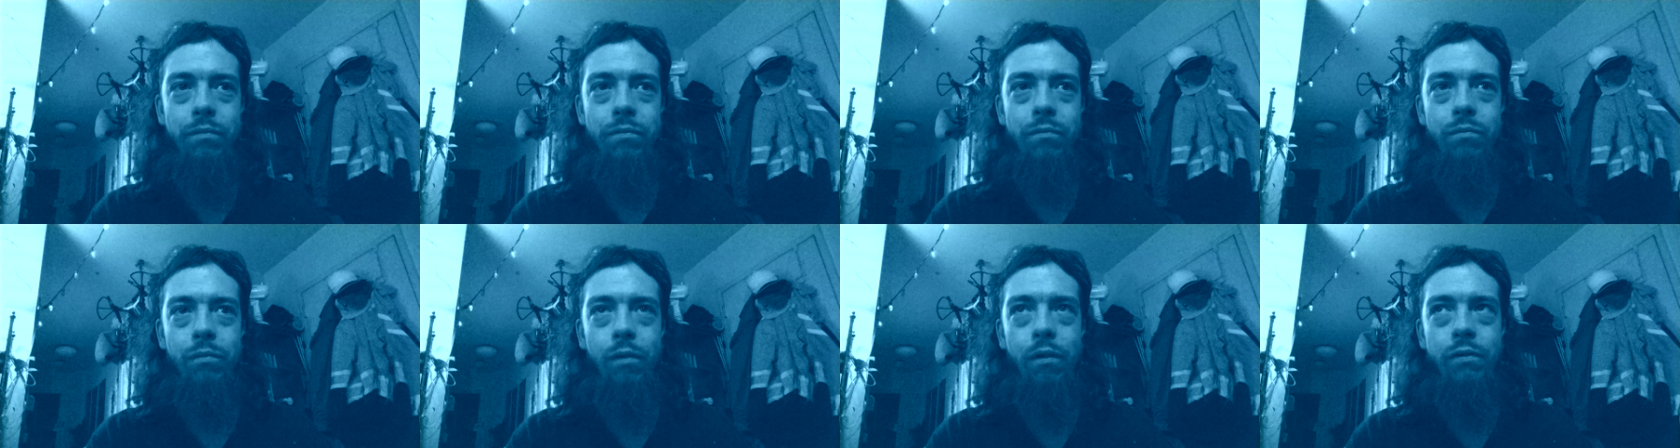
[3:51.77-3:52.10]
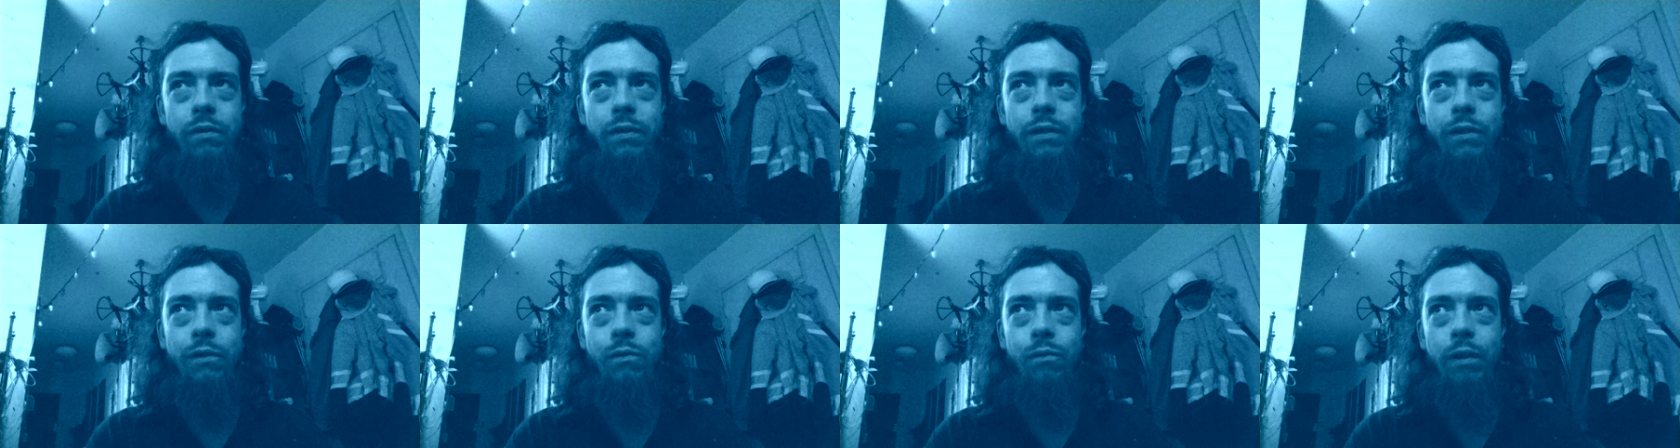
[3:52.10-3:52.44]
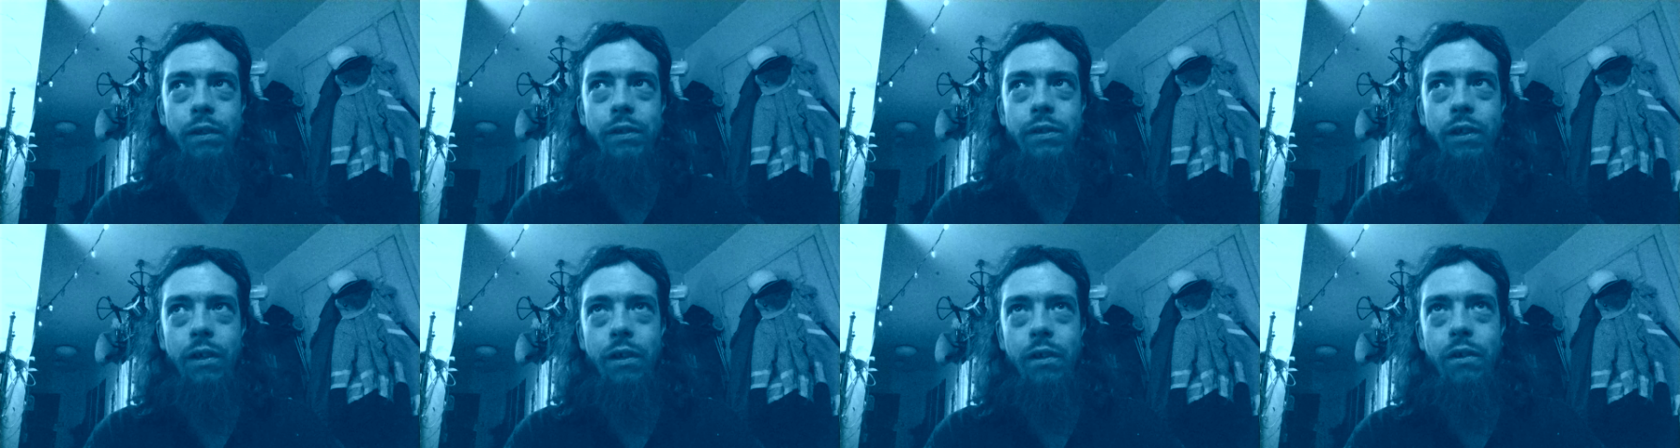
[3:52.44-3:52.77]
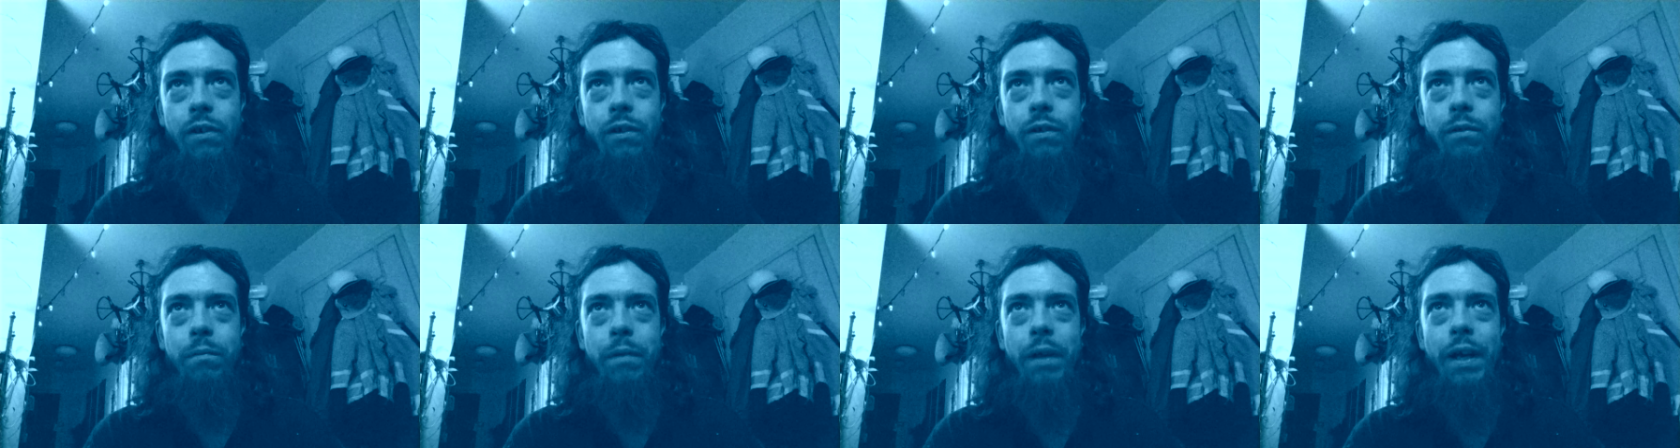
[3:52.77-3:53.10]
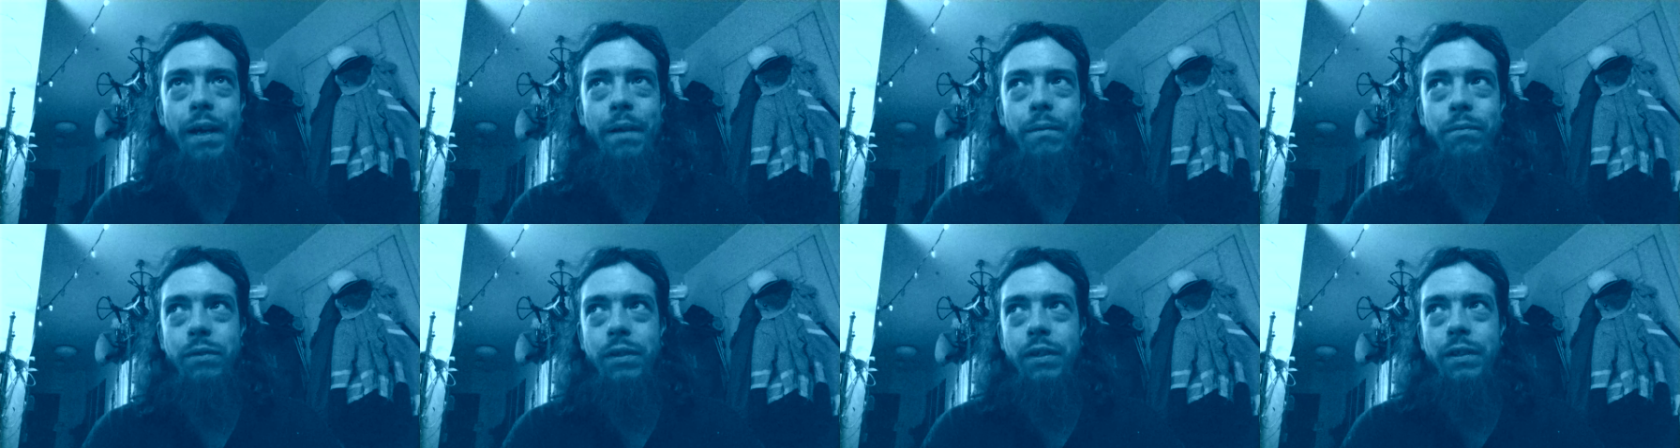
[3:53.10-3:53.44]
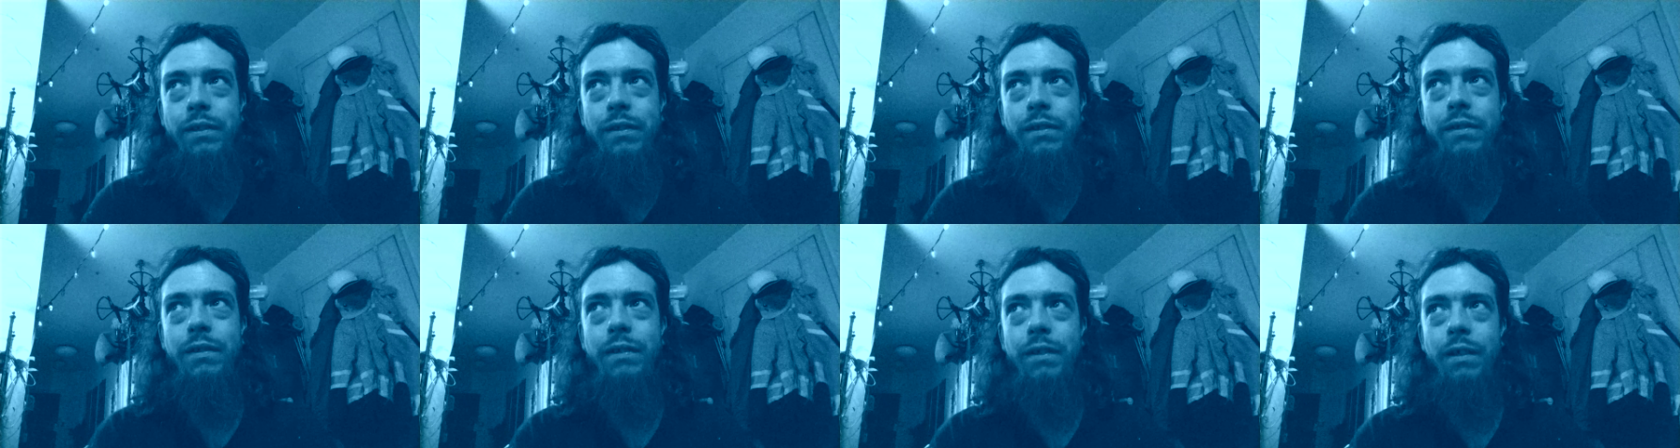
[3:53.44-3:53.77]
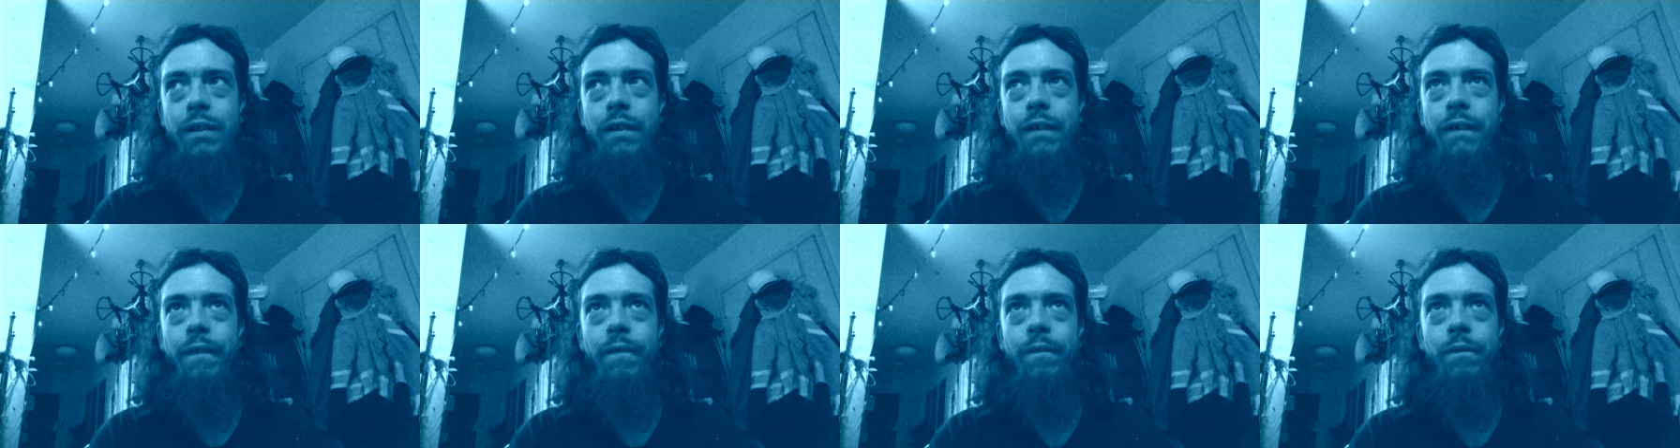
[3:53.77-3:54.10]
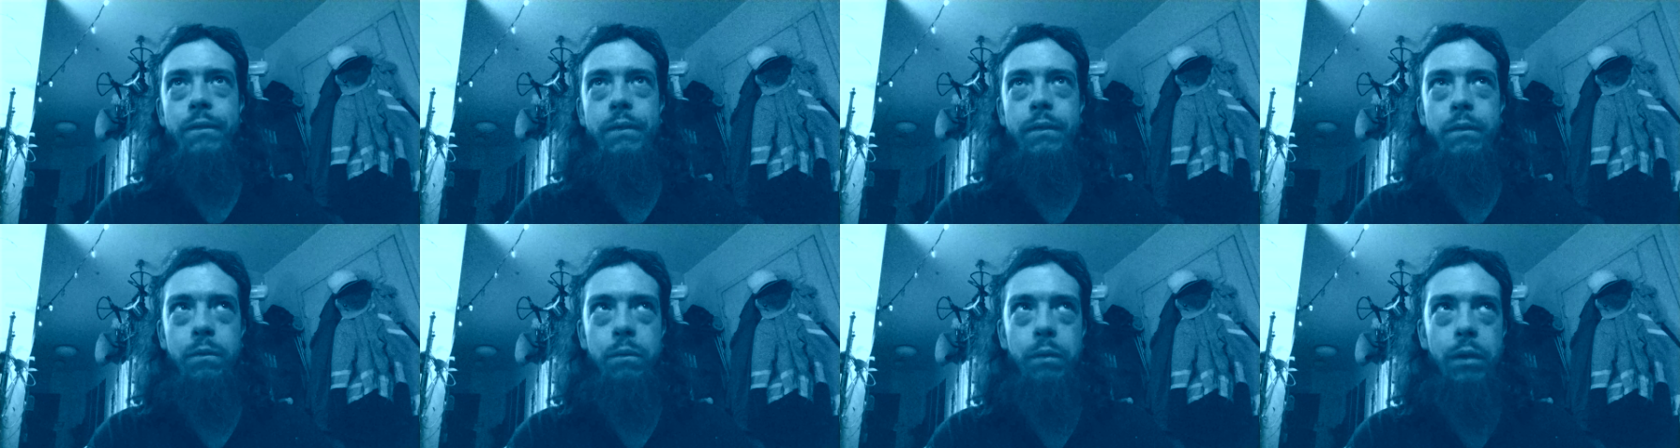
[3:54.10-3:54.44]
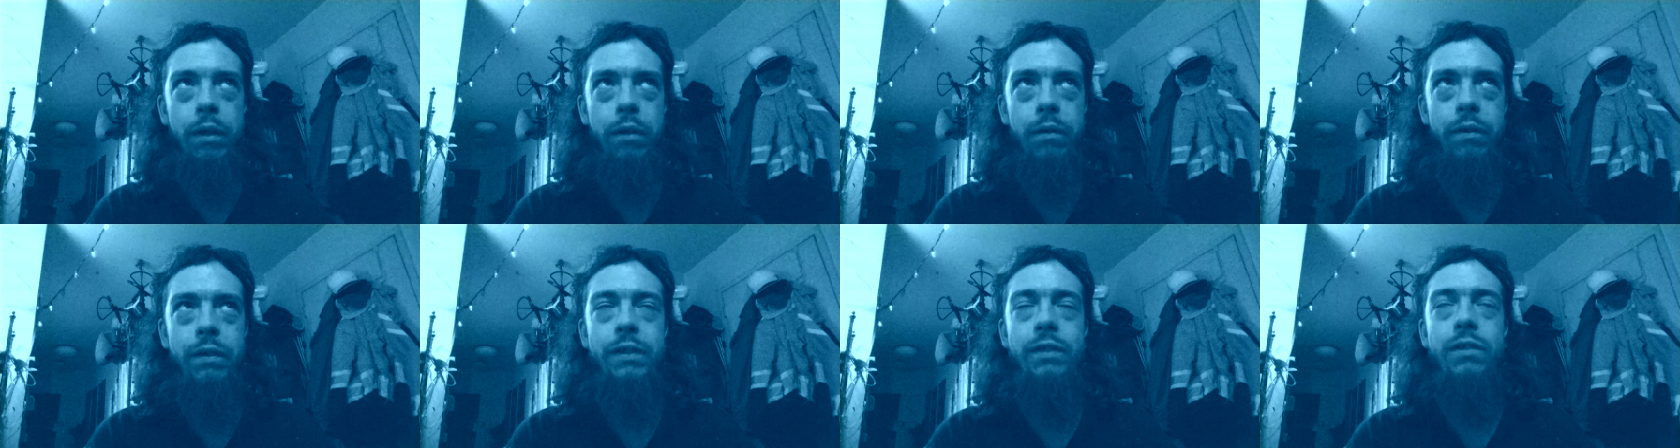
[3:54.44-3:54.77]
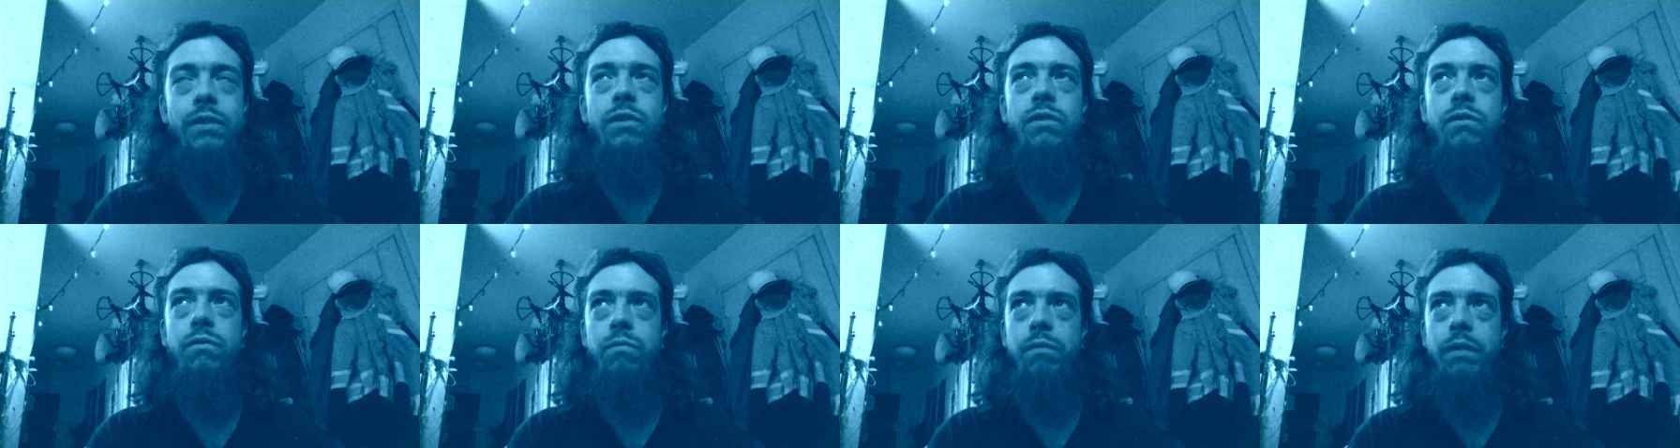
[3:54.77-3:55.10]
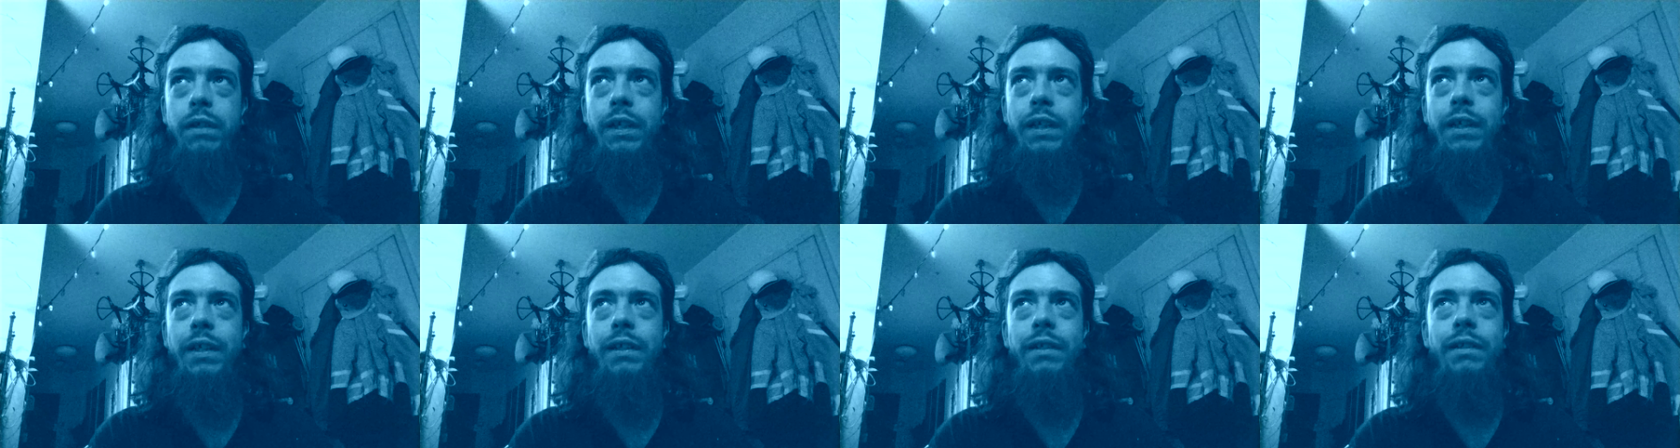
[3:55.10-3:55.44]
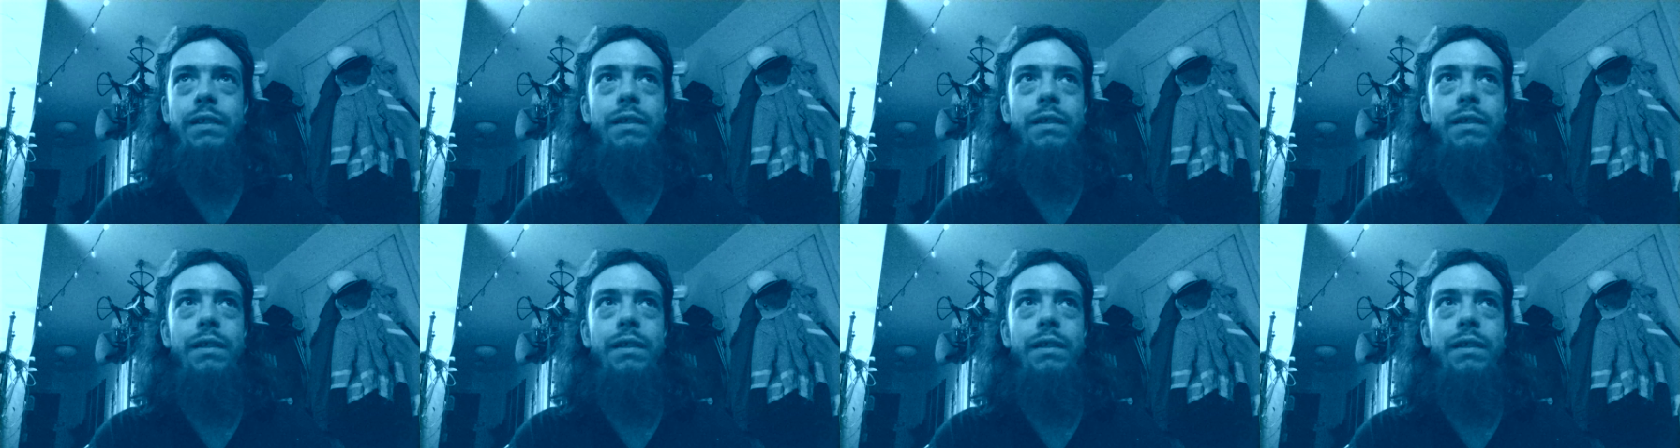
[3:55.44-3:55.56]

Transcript: most of the streets on Google Maps, because is Street,